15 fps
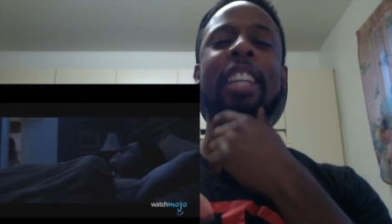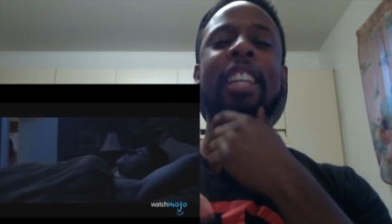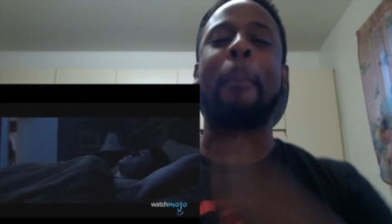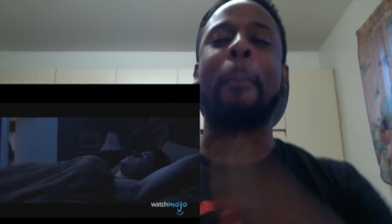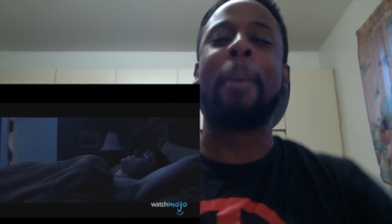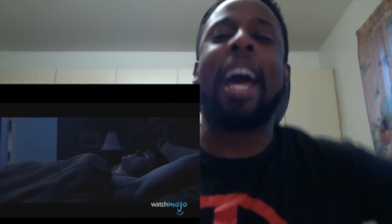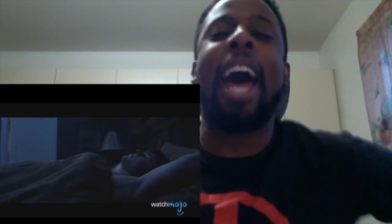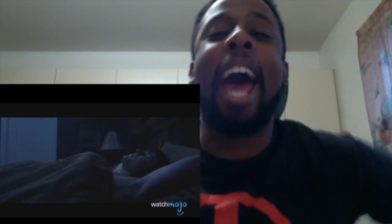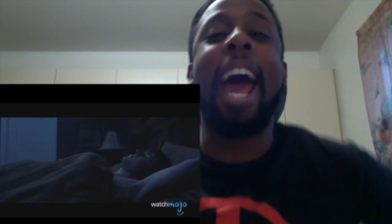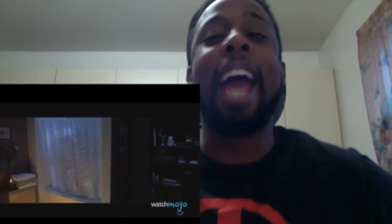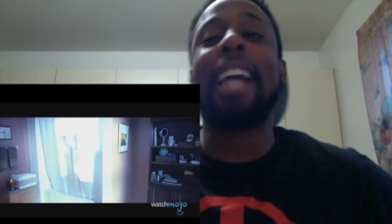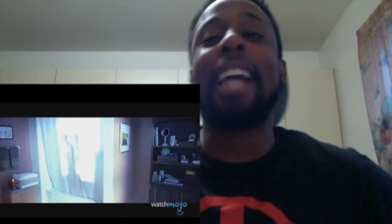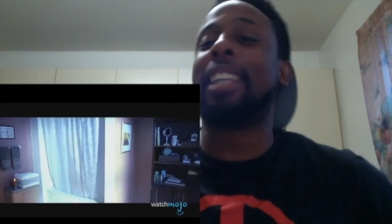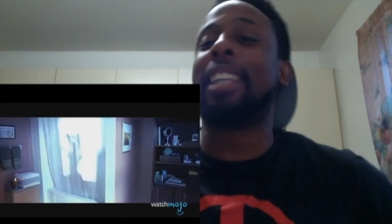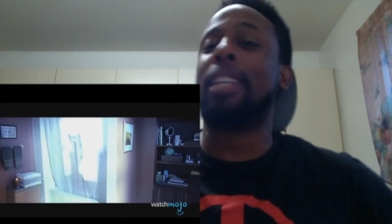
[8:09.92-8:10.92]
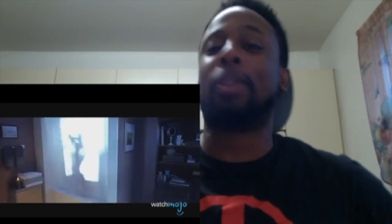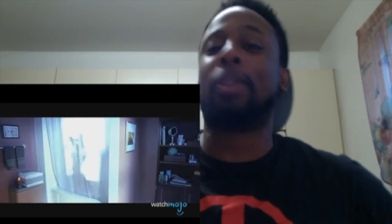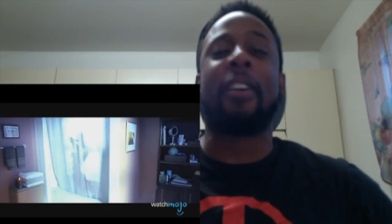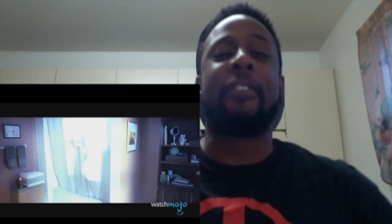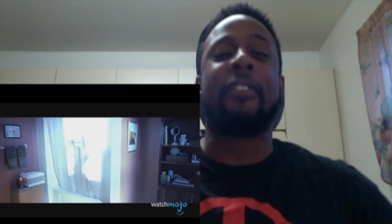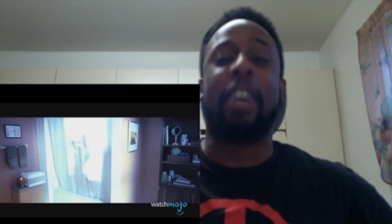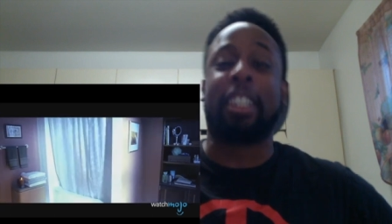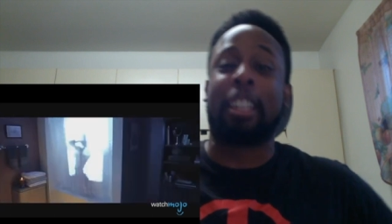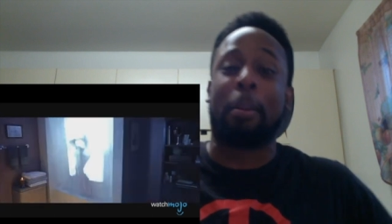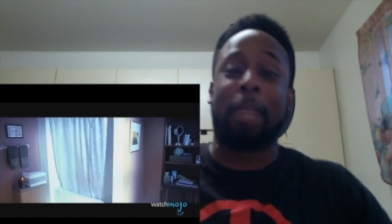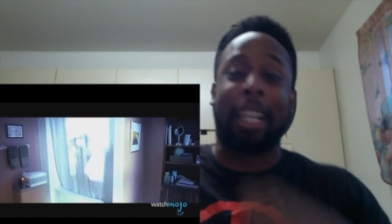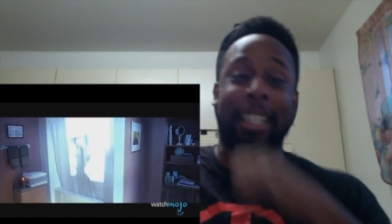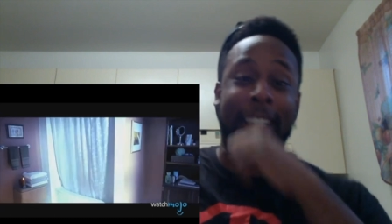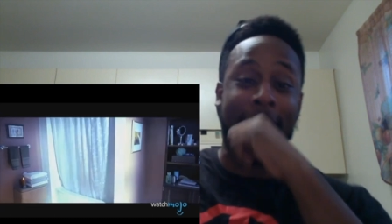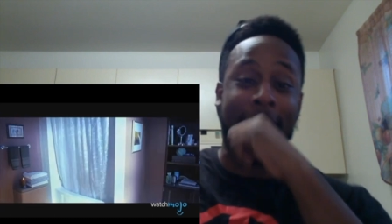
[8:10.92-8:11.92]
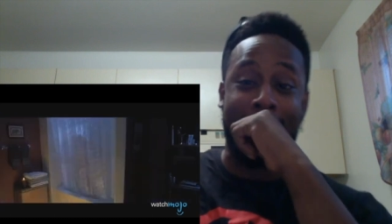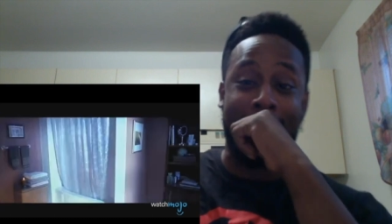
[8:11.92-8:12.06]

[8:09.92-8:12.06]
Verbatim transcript: but I didn't think he would get fucked up like that.